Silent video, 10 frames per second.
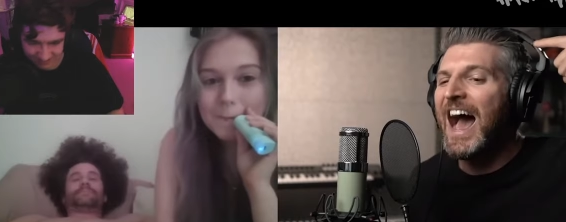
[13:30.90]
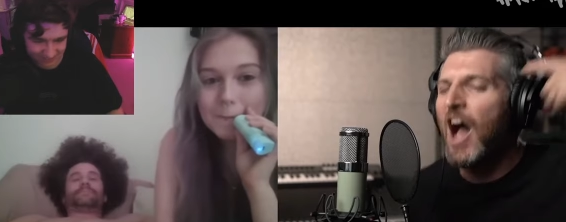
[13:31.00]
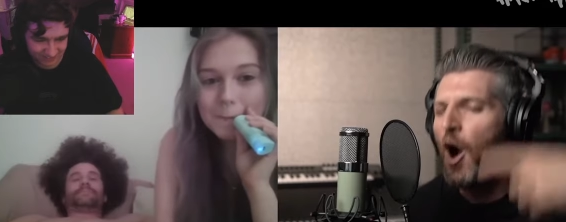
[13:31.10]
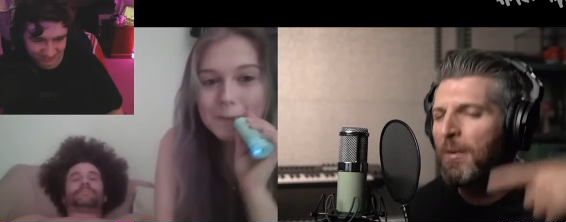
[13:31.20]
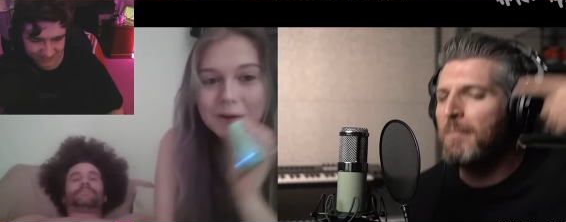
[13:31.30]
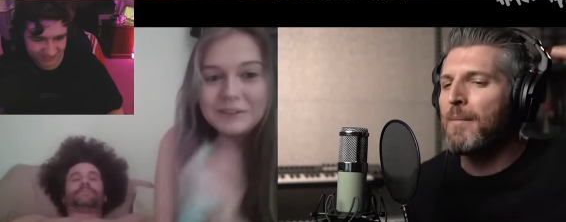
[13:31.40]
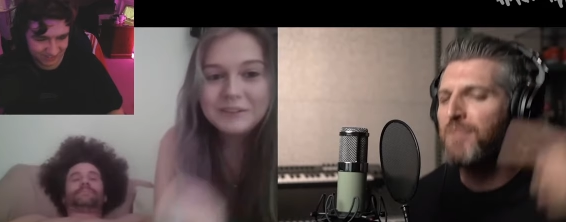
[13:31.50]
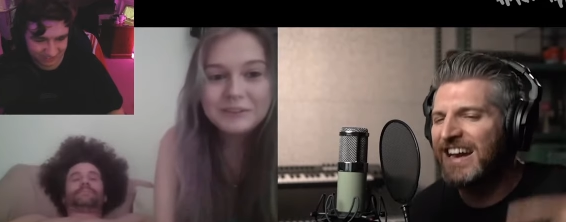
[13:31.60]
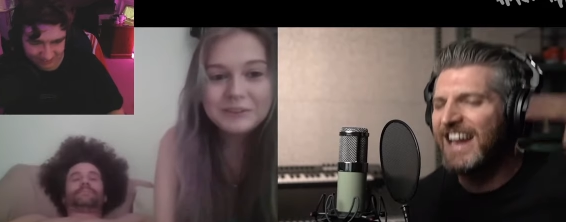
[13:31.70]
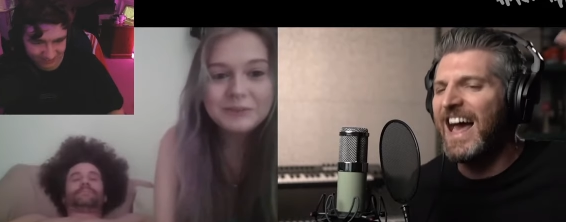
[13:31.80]
Speaker 1: I open my
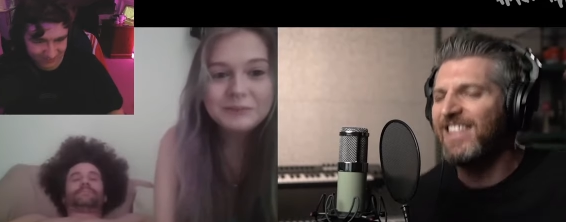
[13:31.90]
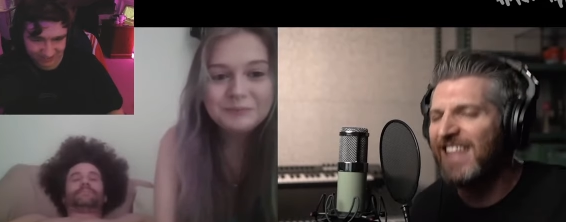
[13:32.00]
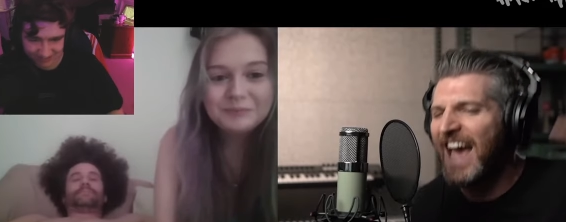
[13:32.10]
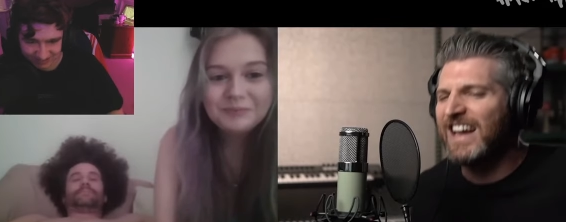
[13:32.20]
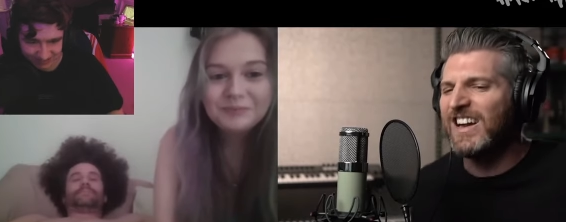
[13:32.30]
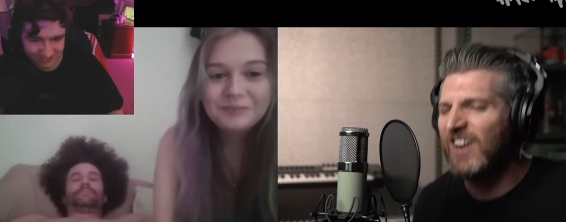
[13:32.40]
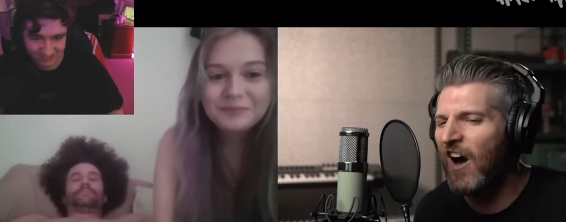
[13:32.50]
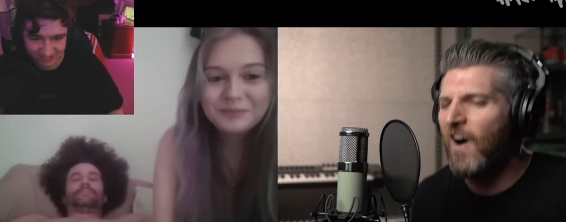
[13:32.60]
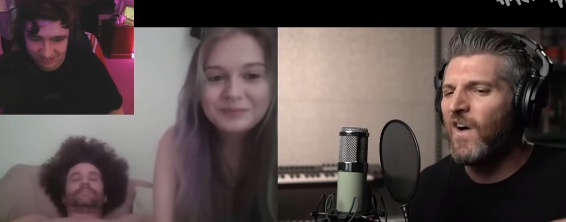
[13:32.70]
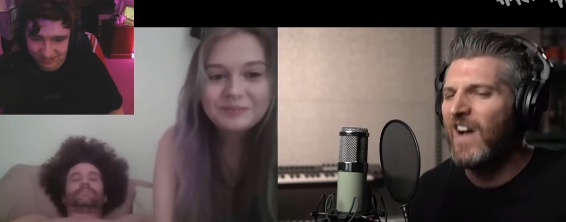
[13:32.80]
brain and I let
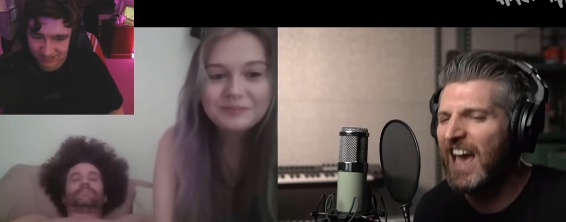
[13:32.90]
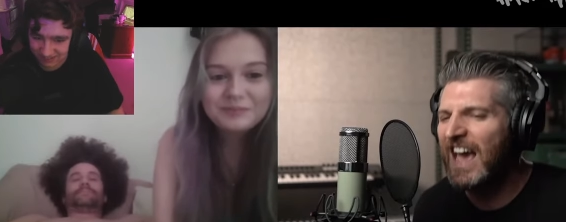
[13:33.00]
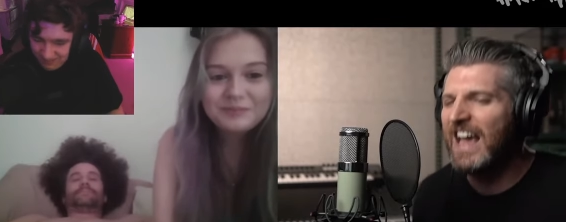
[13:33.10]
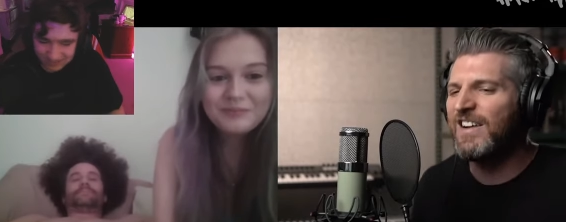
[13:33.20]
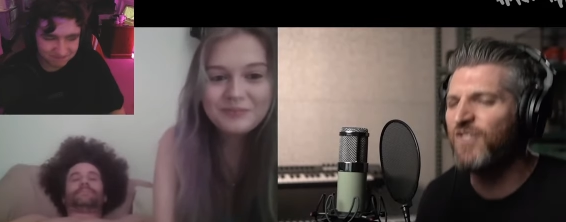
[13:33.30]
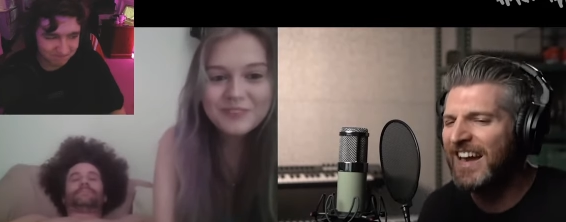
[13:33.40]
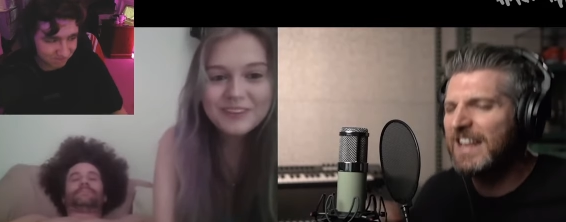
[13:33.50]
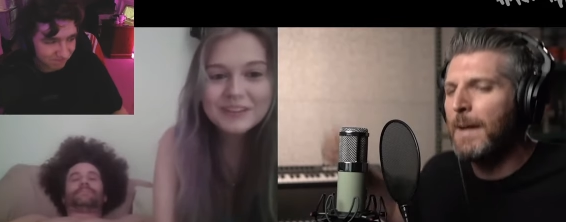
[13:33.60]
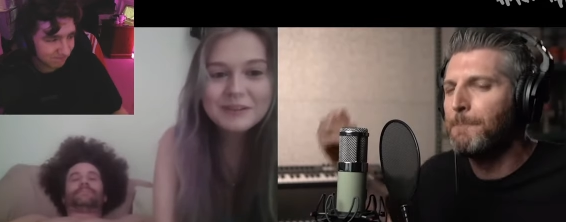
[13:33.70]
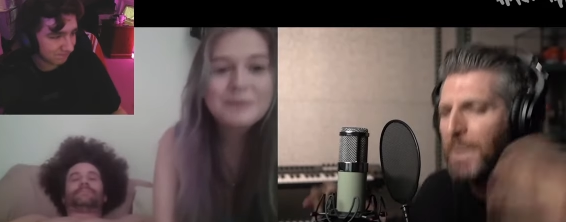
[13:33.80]
go. Ayy,
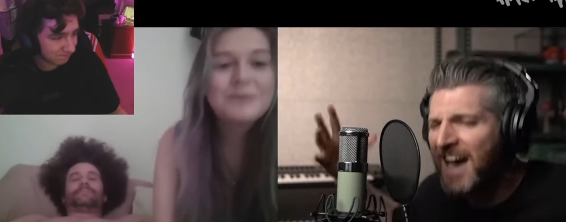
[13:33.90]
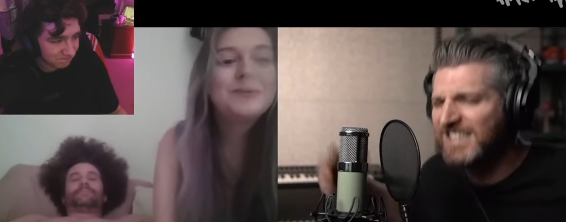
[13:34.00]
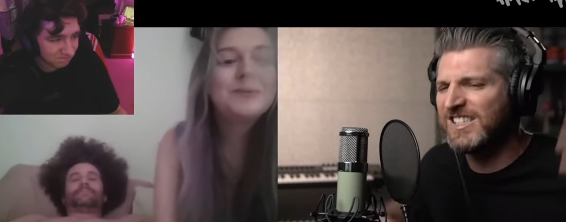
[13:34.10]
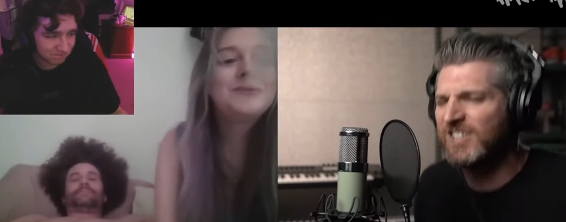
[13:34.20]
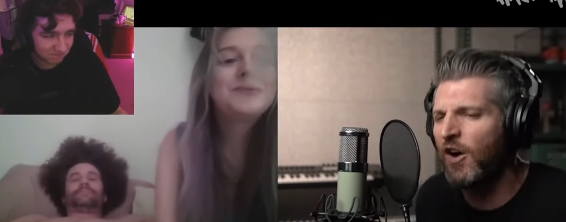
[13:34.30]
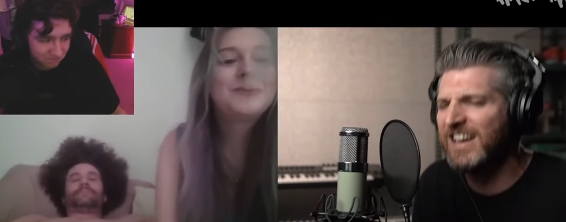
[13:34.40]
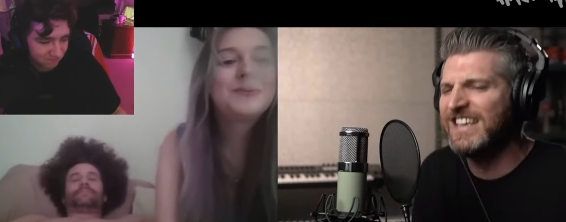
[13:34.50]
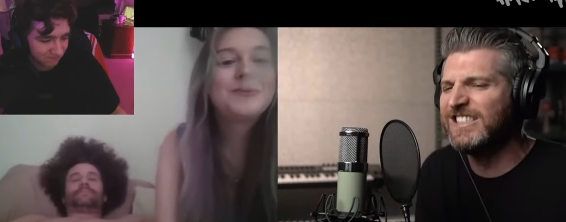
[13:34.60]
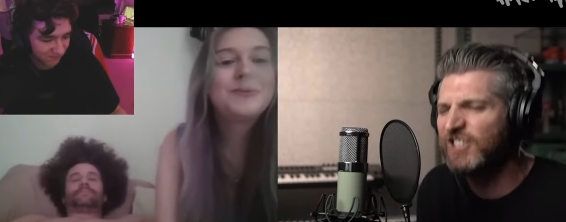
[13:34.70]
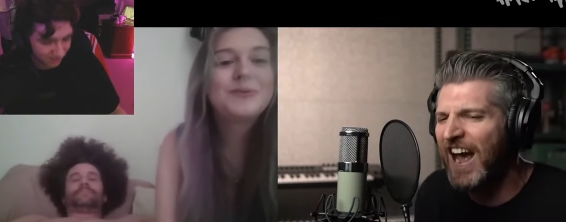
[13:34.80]
ready to bust over
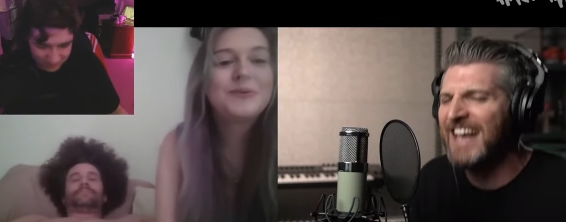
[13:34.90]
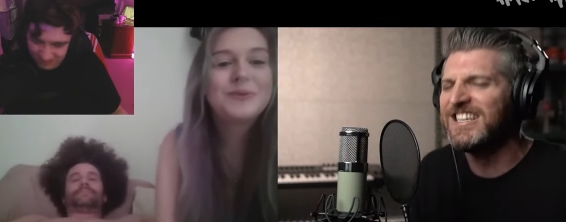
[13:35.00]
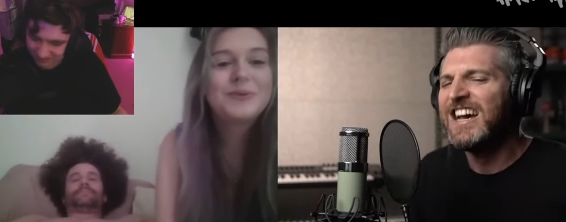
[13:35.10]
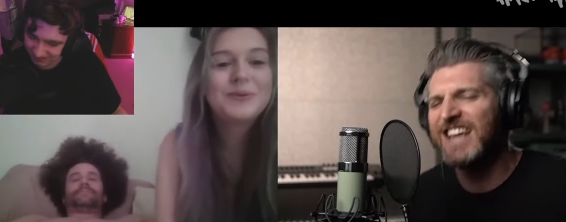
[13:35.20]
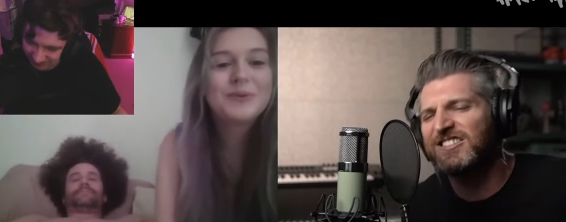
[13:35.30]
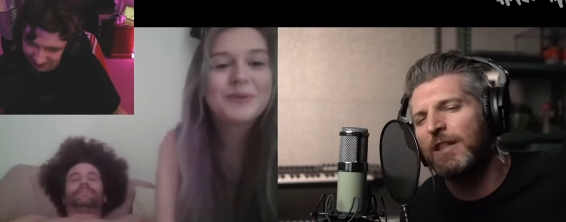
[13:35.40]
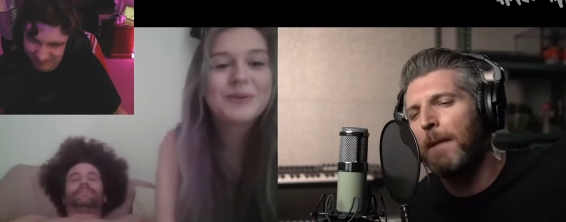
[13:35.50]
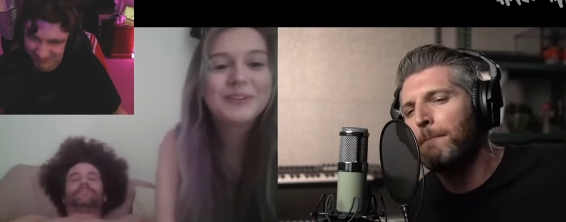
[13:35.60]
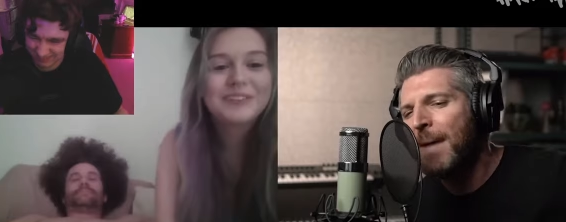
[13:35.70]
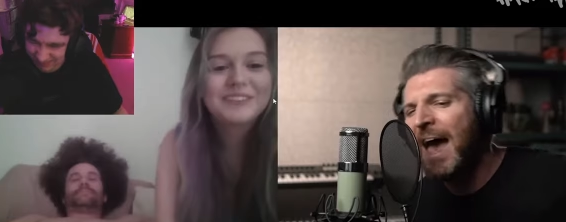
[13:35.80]
these tracks. Shouts to
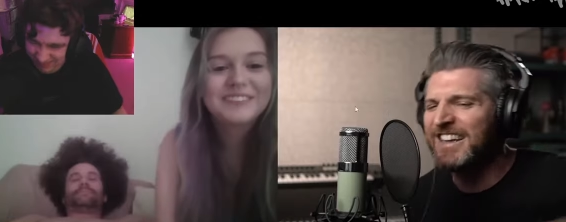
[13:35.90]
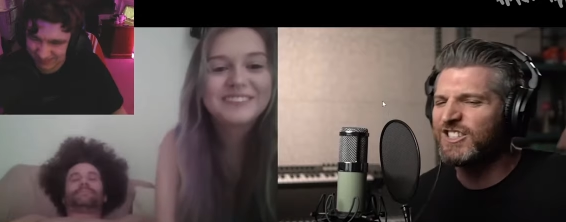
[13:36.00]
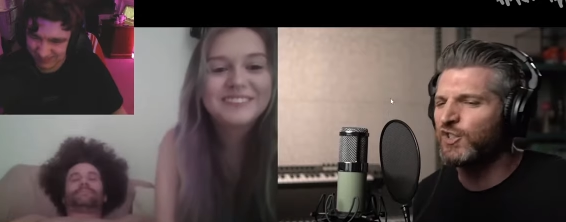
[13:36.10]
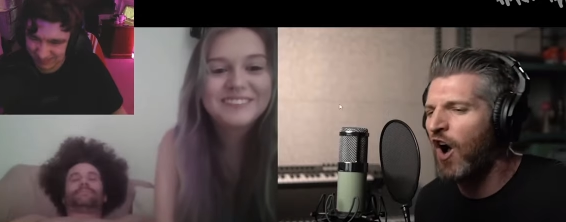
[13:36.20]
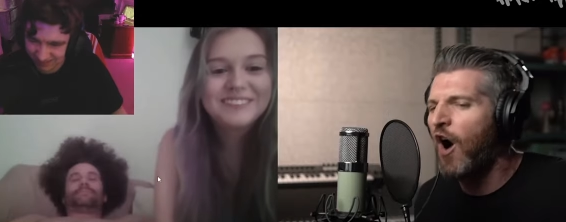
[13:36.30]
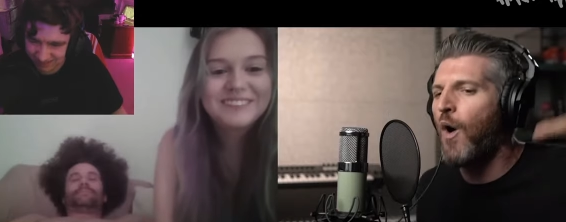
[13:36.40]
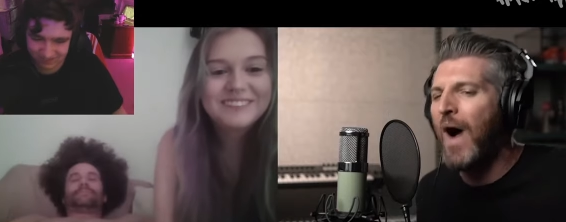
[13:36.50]
the Metro.